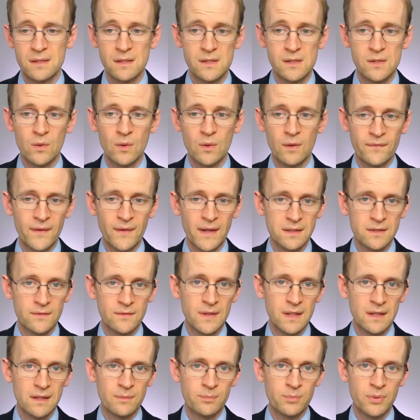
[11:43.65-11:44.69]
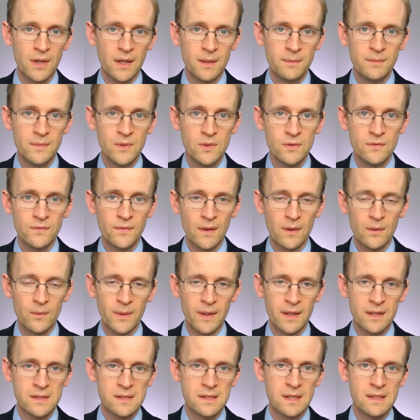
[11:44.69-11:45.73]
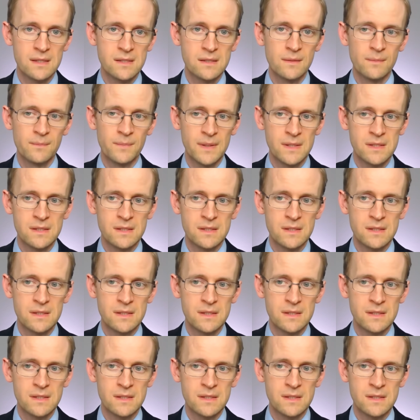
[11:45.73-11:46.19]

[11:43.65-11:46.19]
because you're effectively the prime mover, whereas this